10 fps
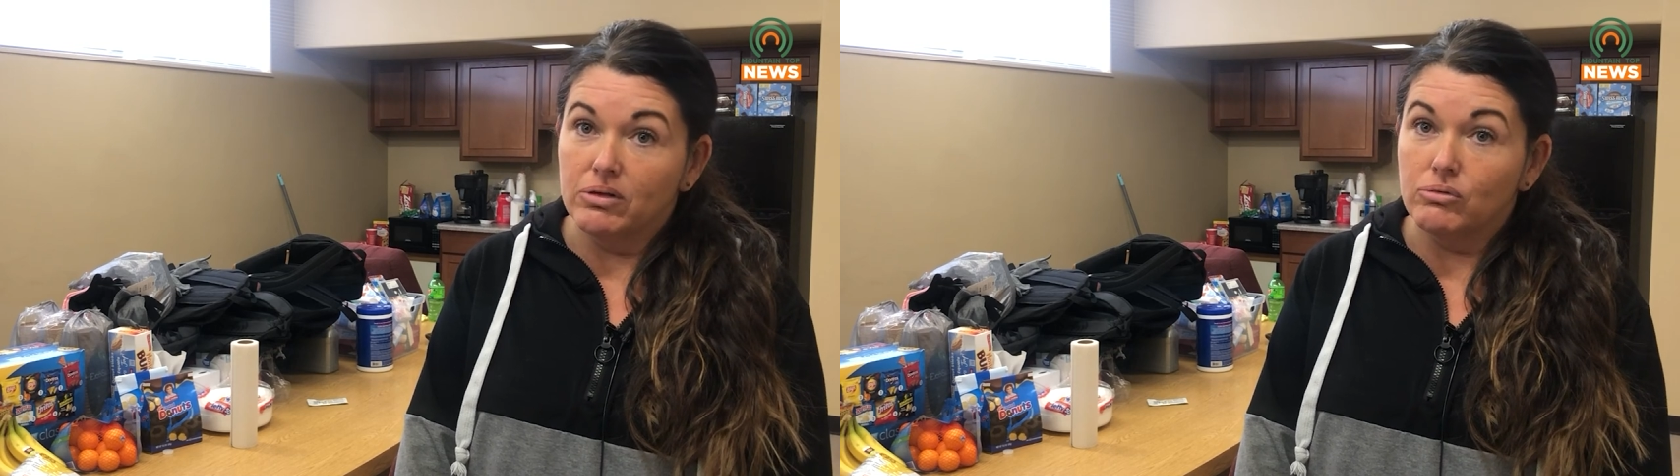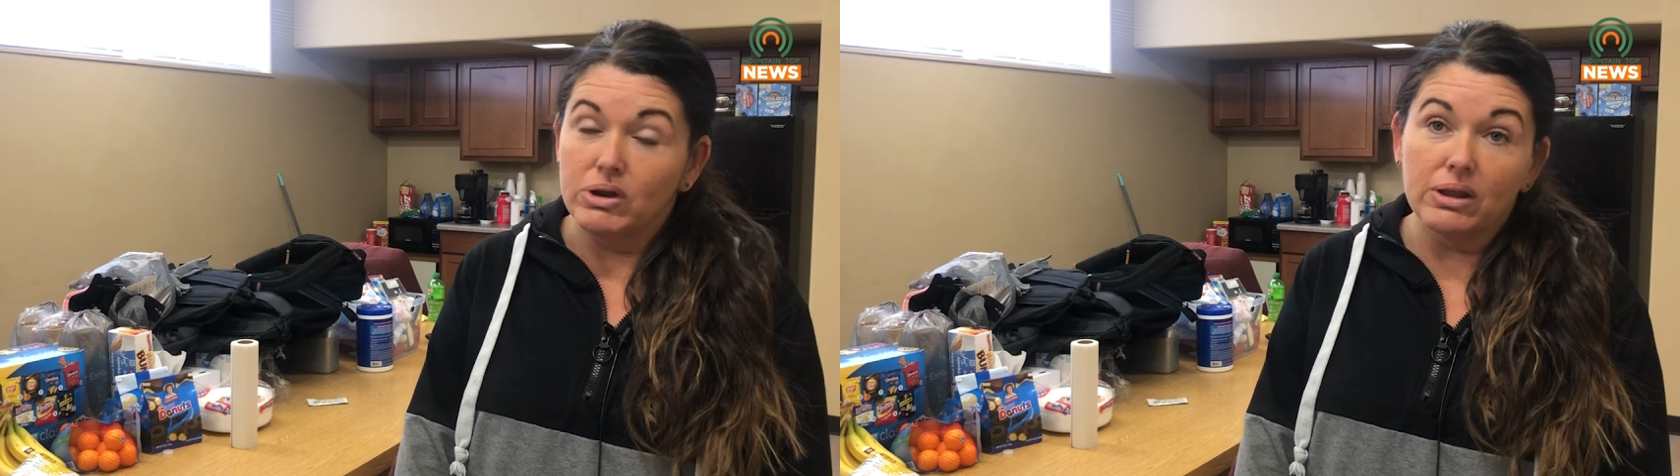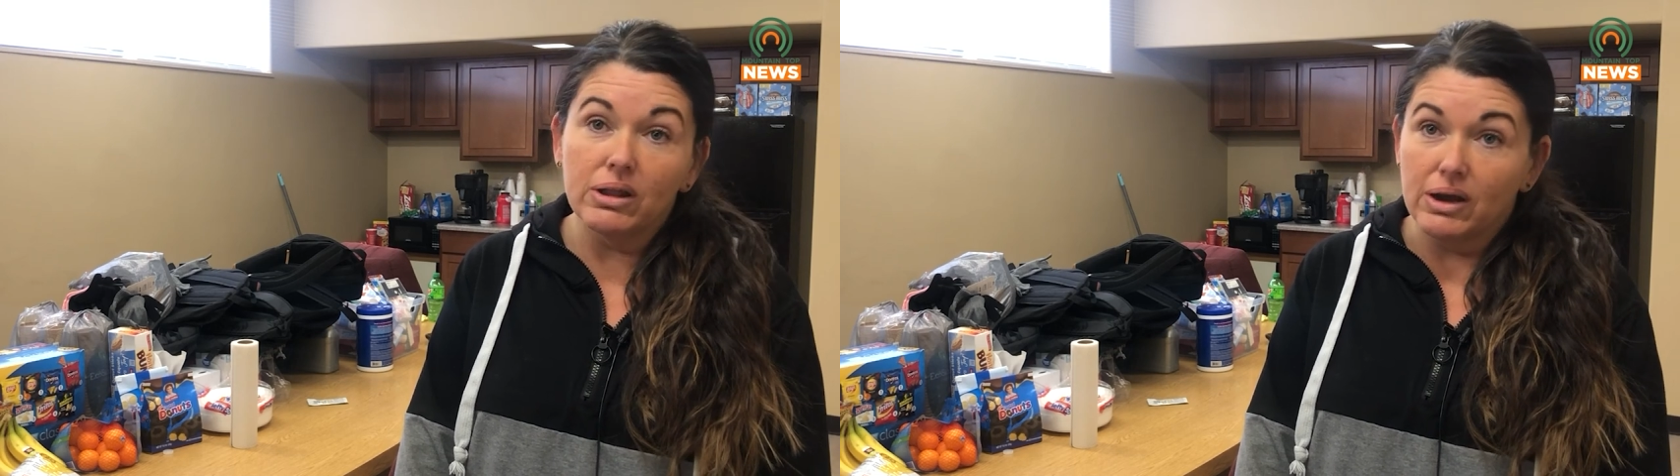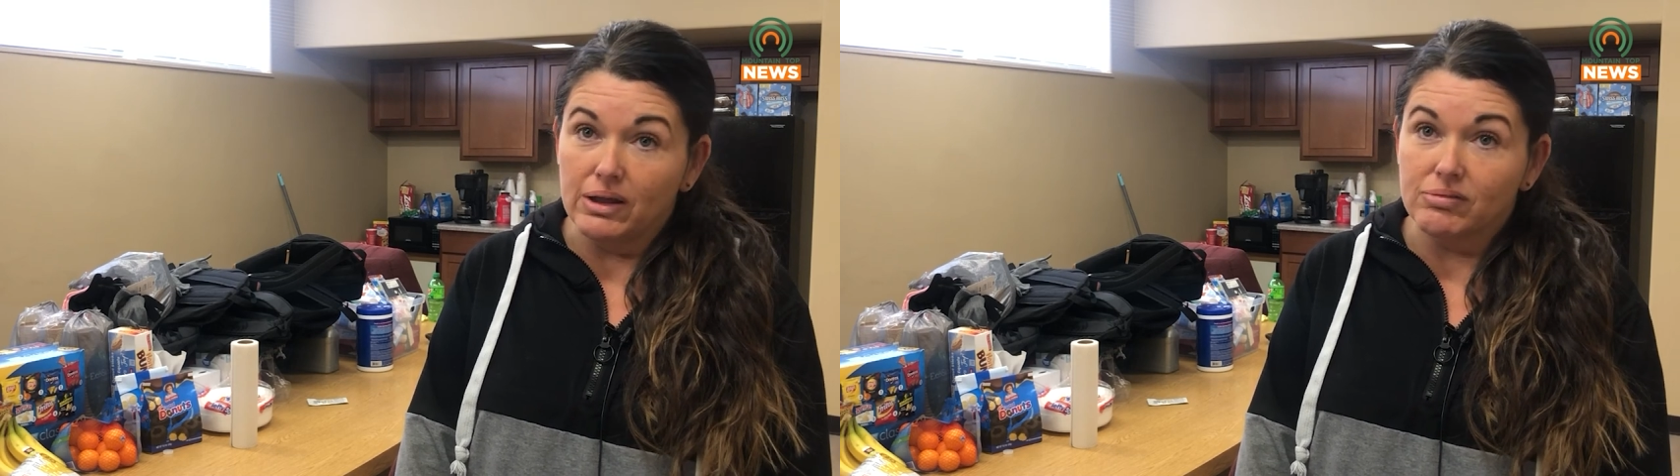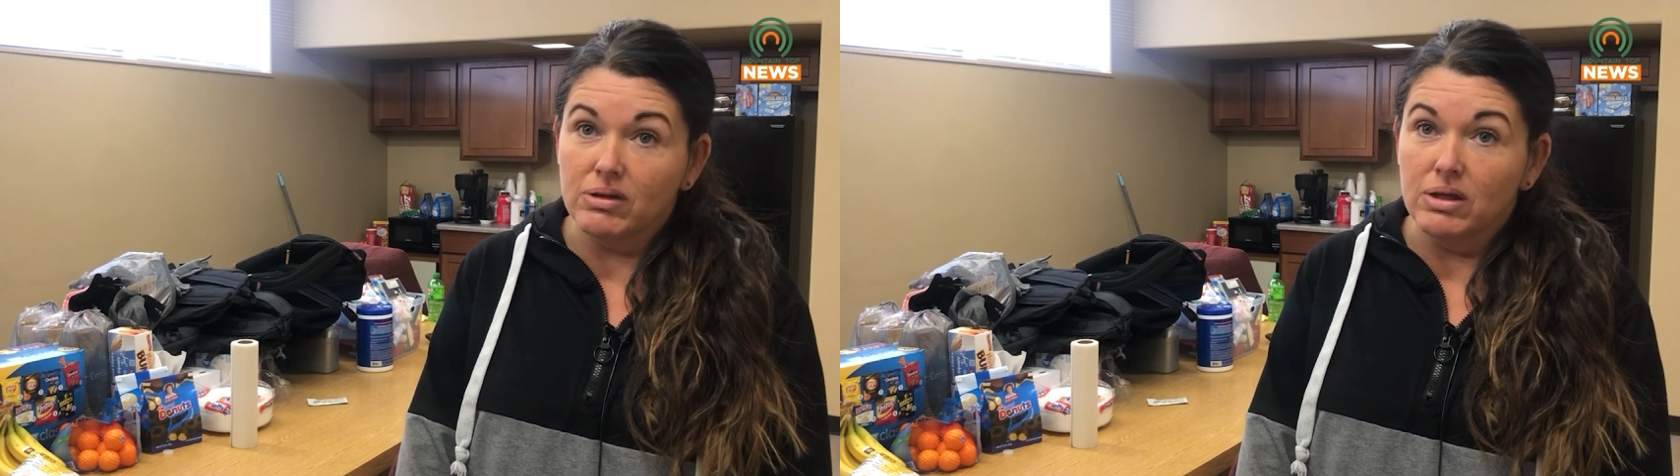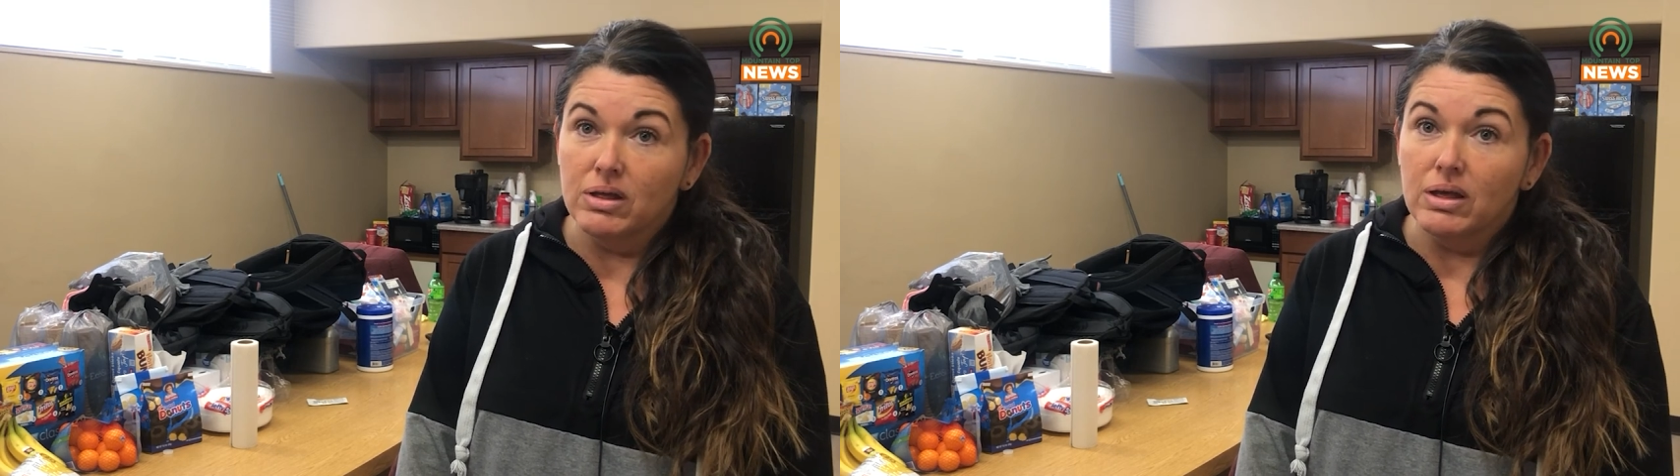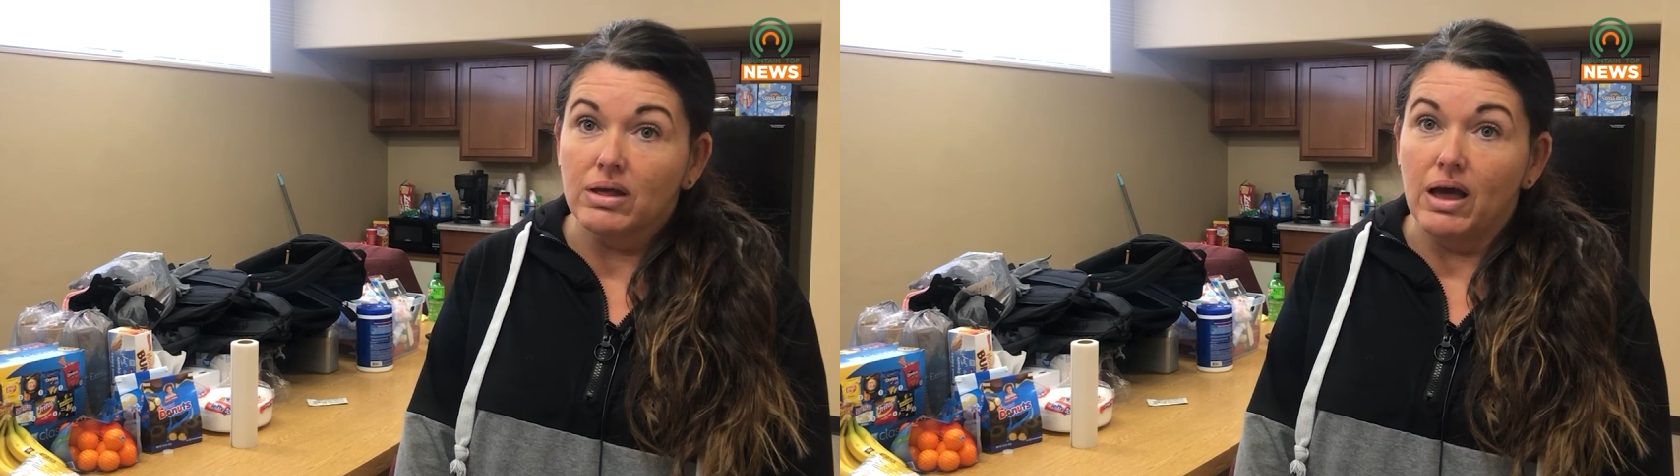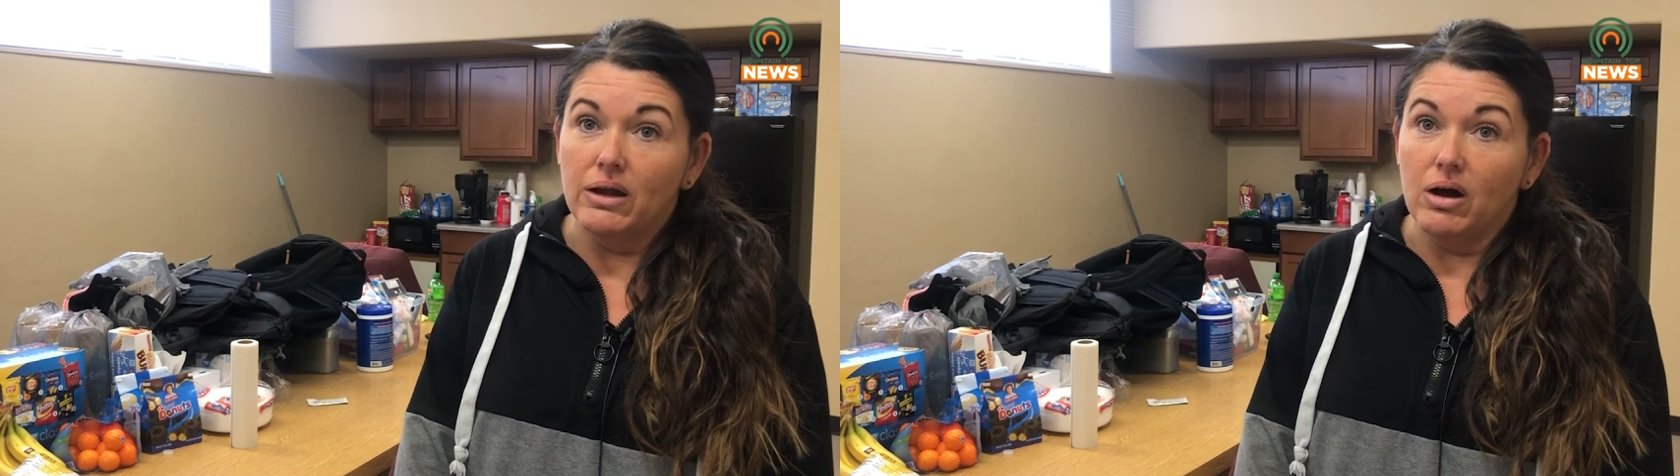utilities
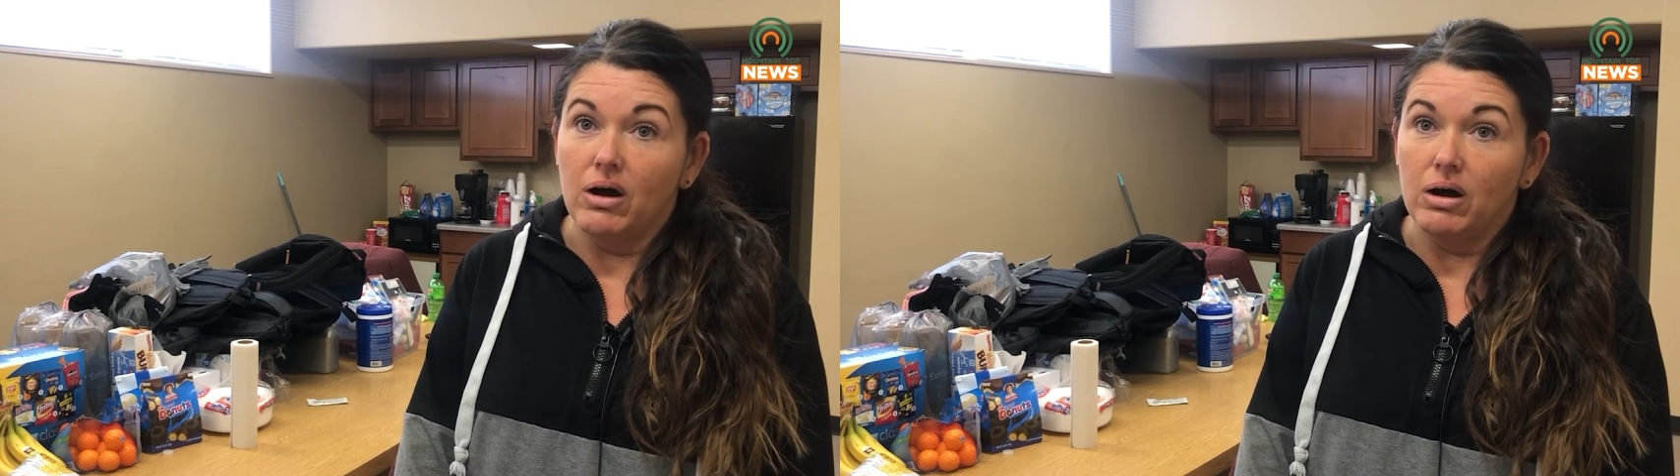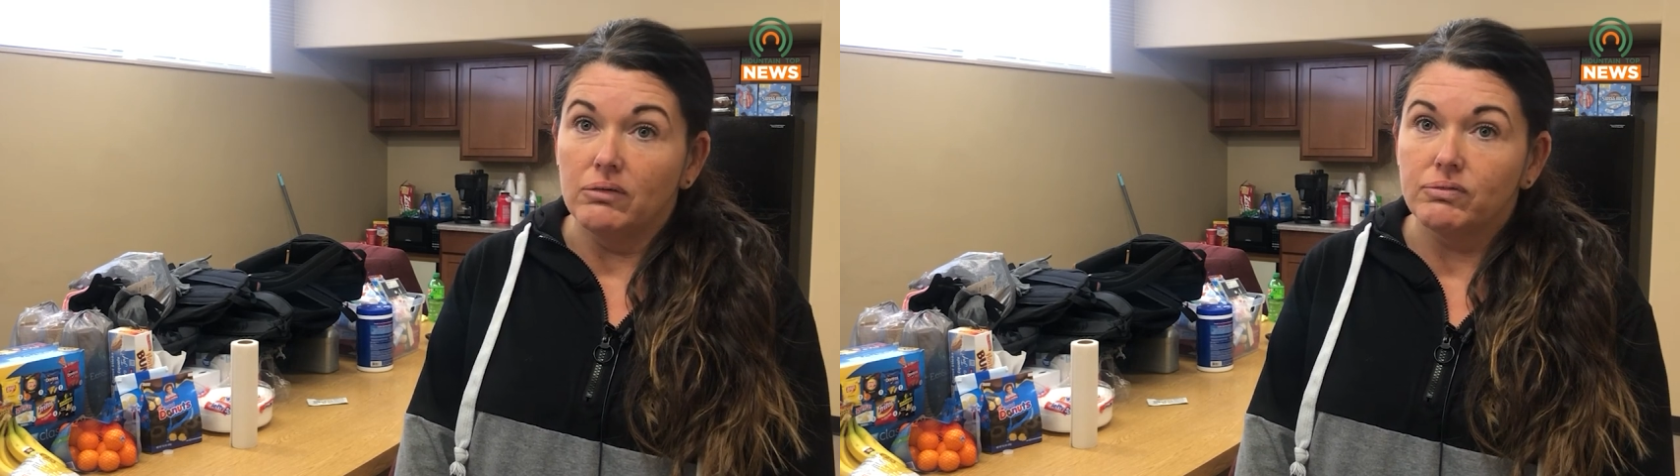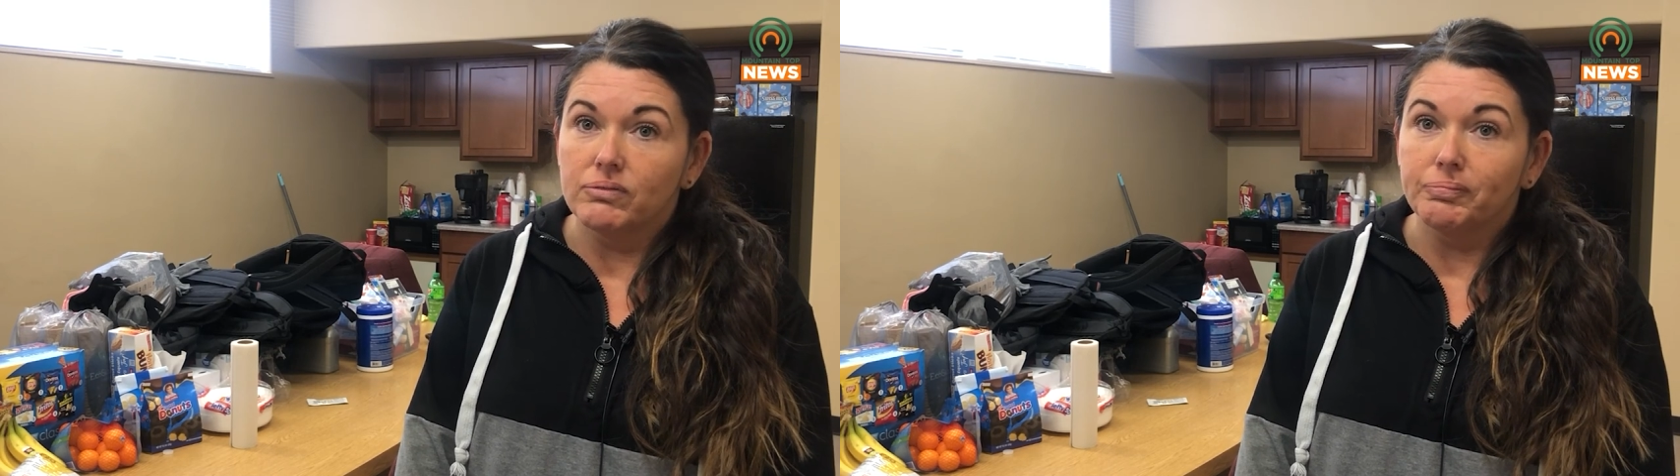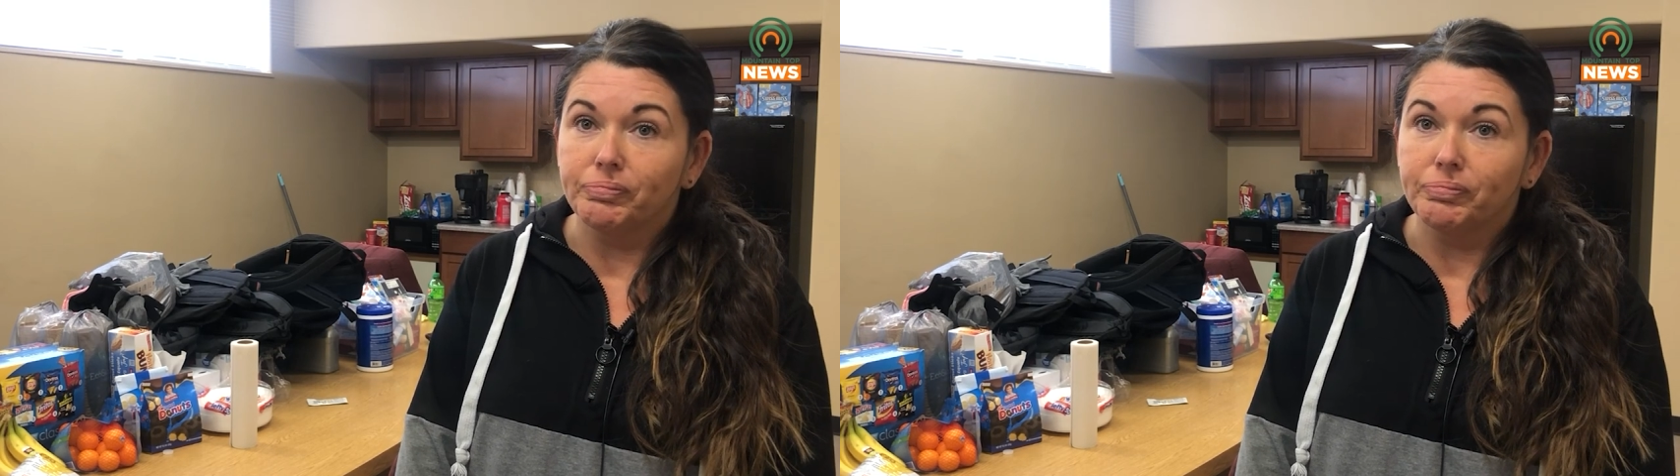cut off.